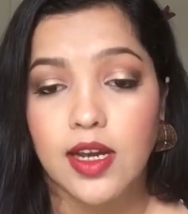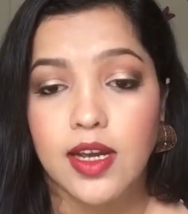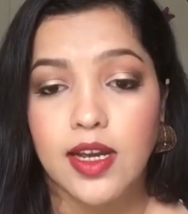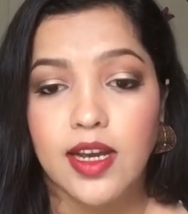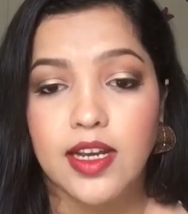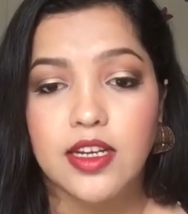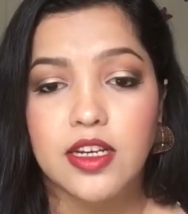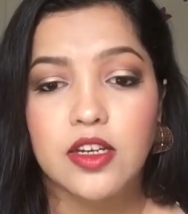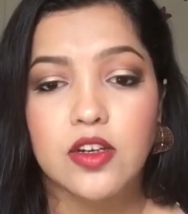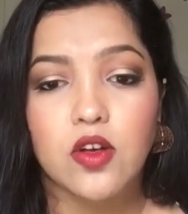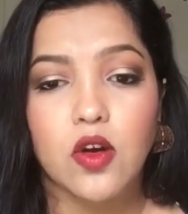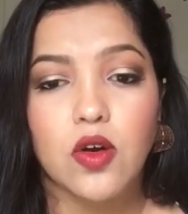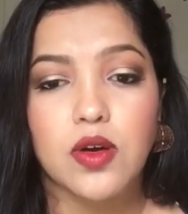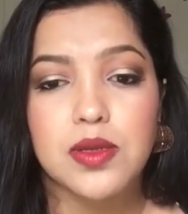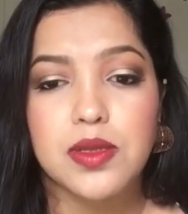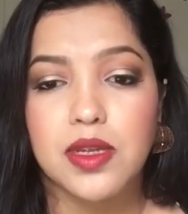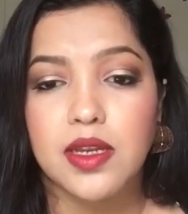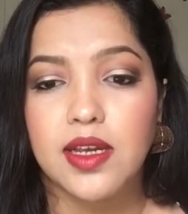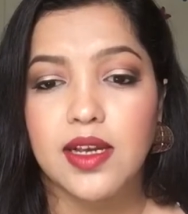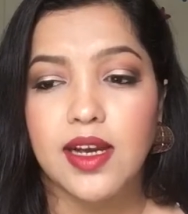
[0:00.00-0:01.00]
It didn't
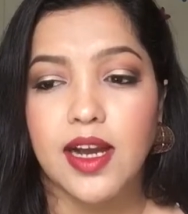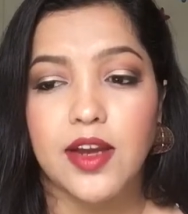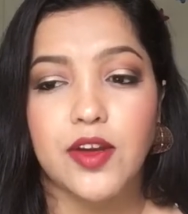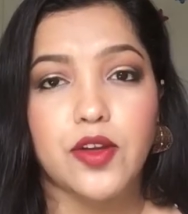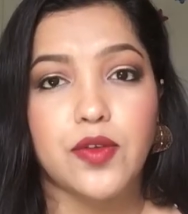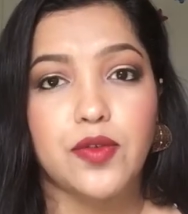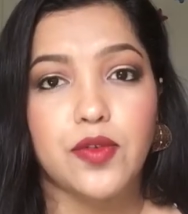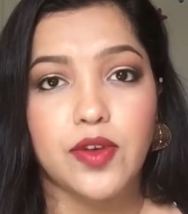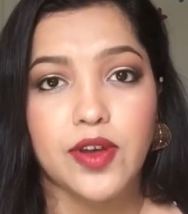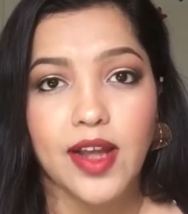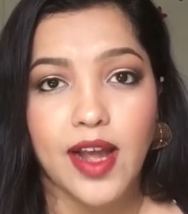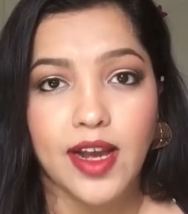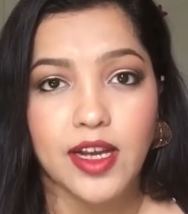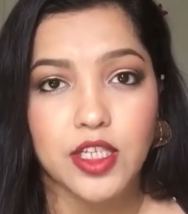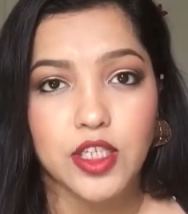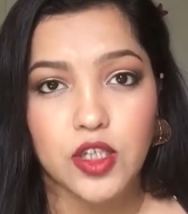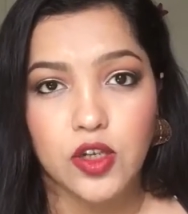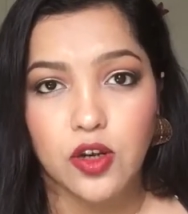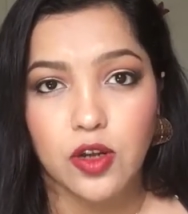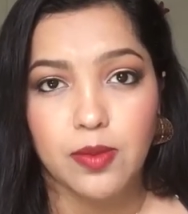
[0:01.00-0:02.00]
cause any kind of
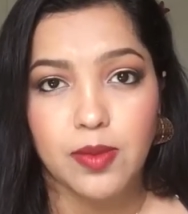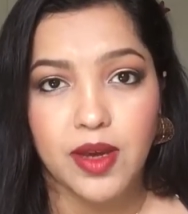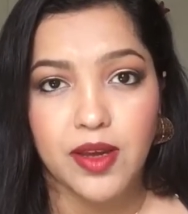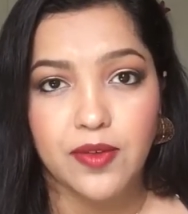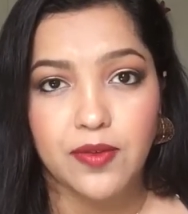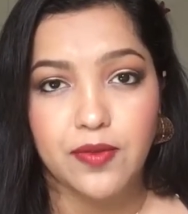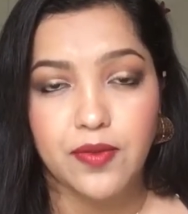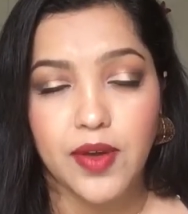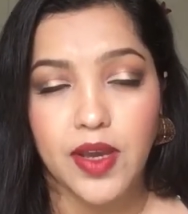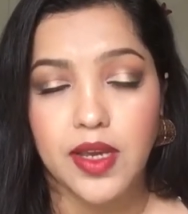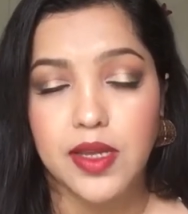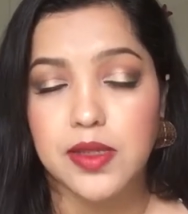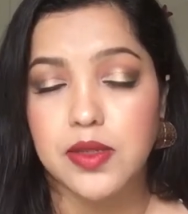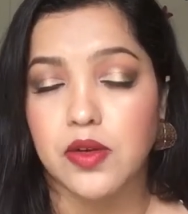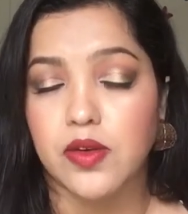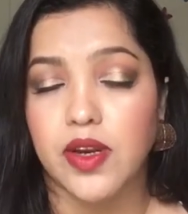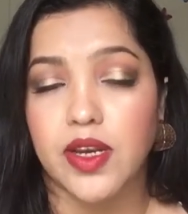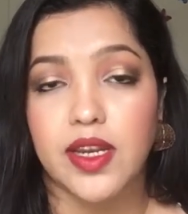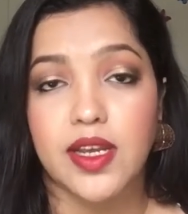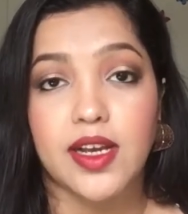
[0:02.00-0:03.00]
reaction on my
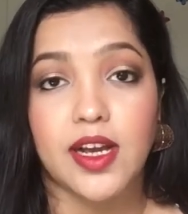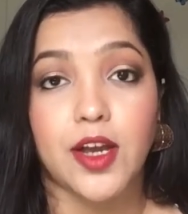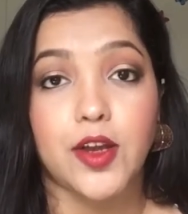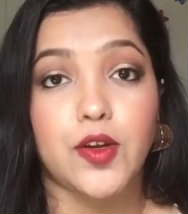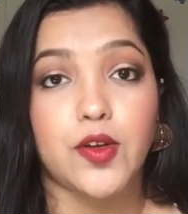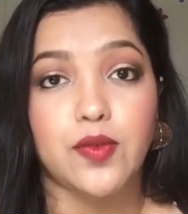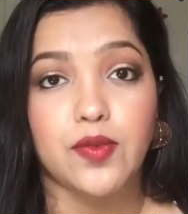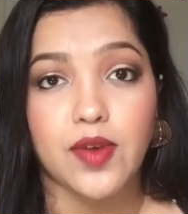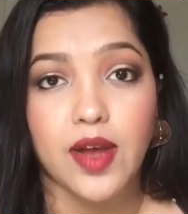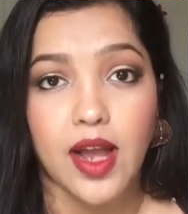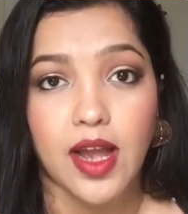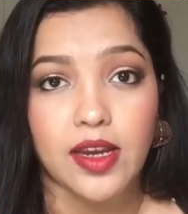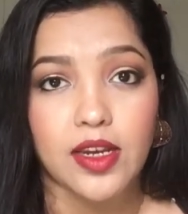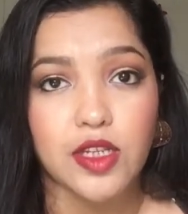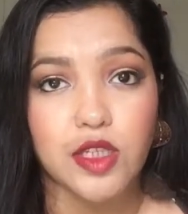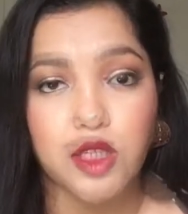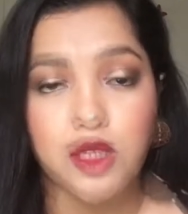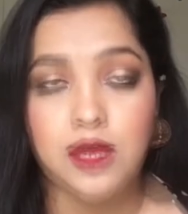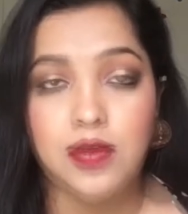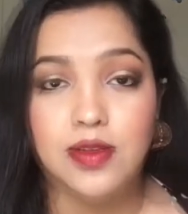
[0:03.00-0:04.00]
face or any kind of
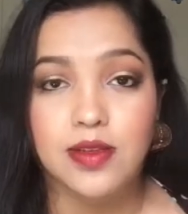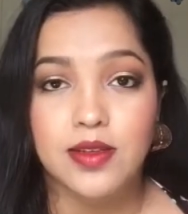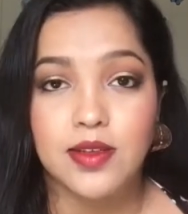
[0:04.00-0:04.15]
allergies.